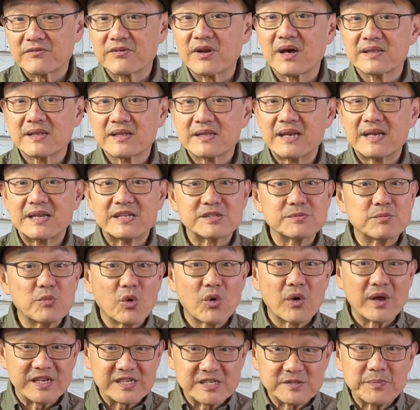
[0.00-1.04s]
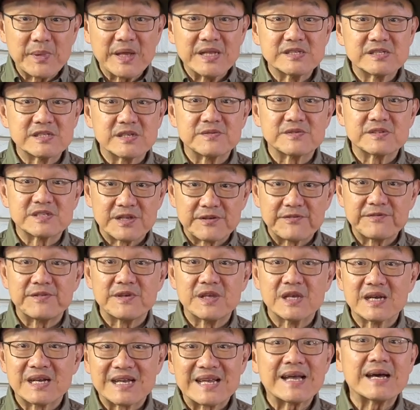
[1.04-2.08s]
rather than its more expensive
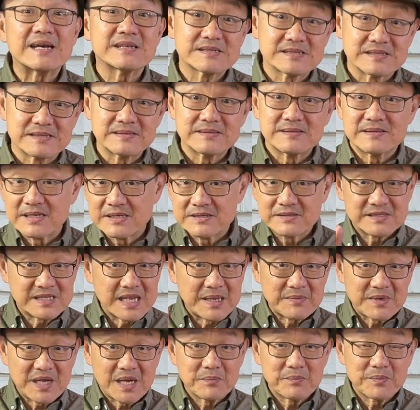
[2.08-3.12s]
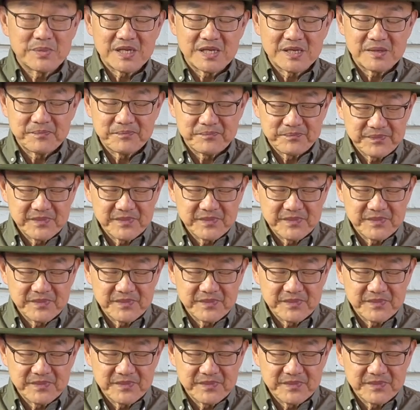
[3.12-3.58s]
Saphir cousin, the same company.